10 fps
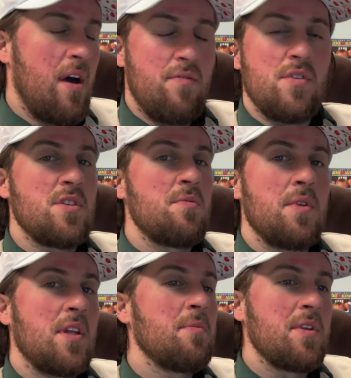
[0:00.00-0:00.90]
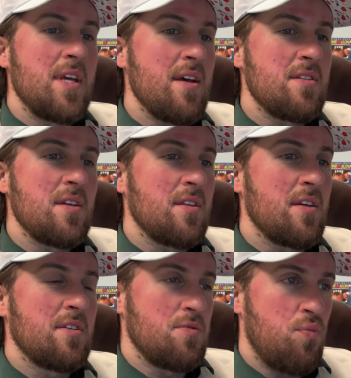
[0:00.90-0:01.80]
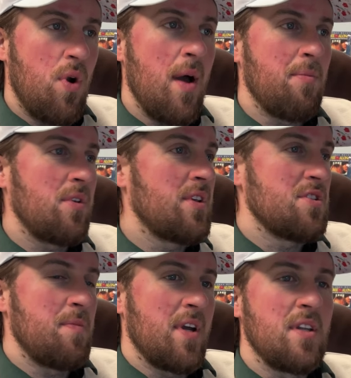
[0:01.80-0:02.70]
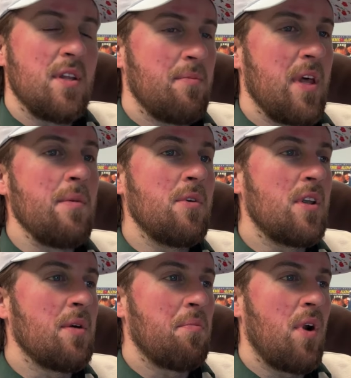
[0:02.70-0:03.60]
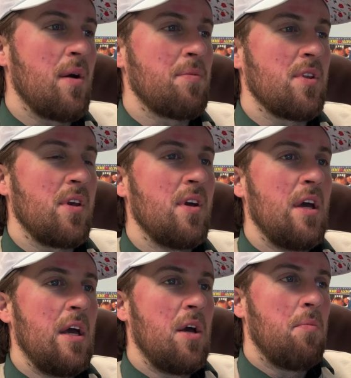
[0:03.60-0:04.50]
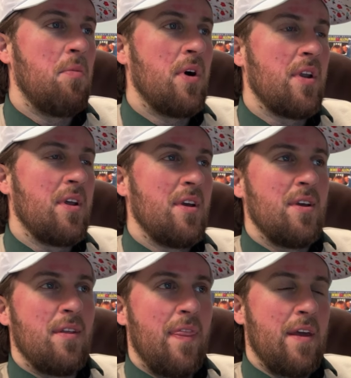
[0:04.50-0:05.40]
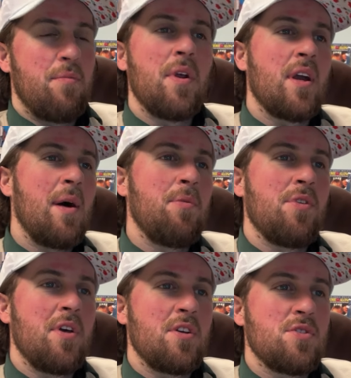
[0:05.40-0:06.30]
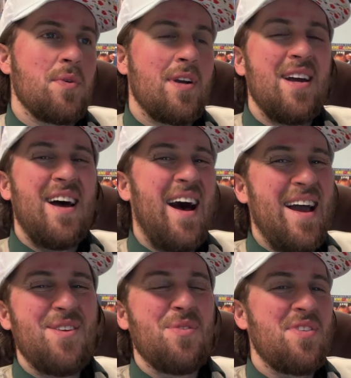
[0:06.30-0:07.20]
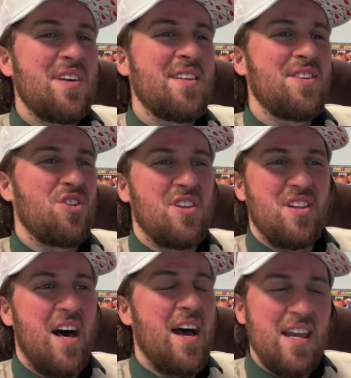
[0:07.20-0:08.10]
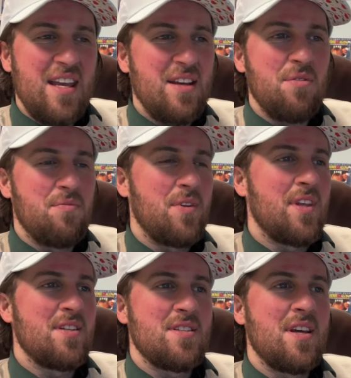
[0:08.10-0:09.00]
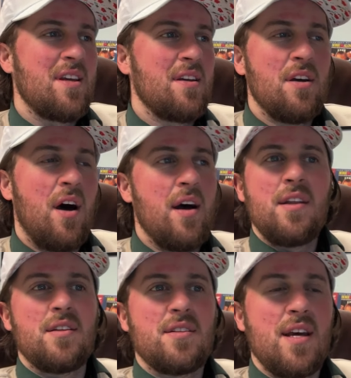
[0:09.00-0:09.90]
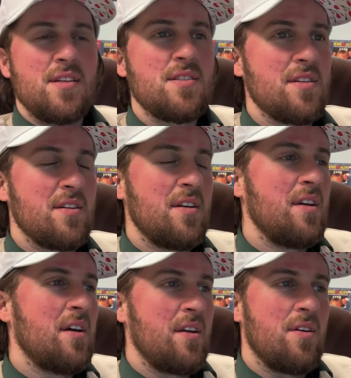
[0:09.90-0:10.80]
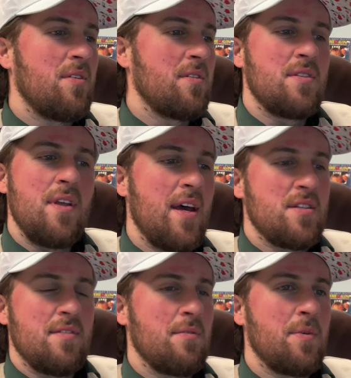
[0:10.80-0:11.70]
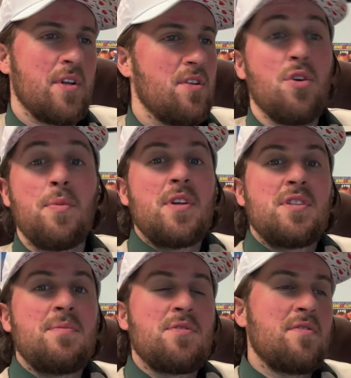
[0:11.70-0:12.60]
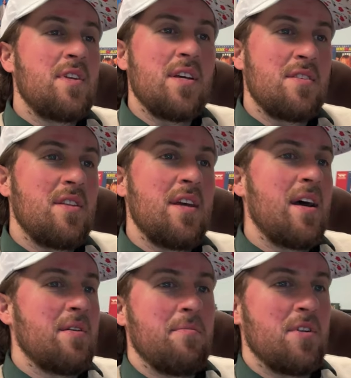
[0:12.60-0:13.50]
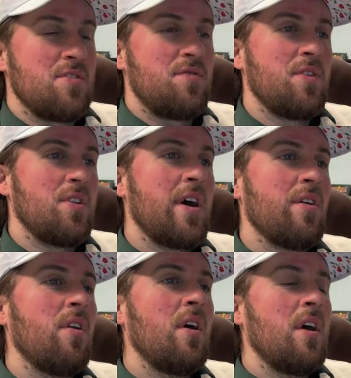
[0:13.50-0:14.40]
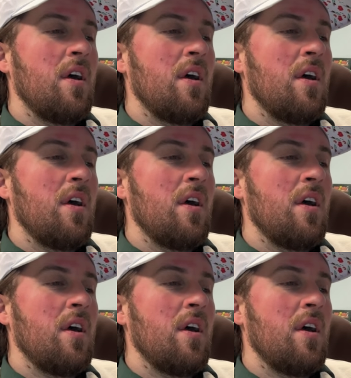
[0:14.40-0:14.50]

Obviously, we need to be testing things properly, inspecting them, labeling them properly, but there have been a couple things where I don't think they're lying when they say, oh, I didn't test it. You know, I asked everybody and nobody seems to have tested the item, but it's filled out.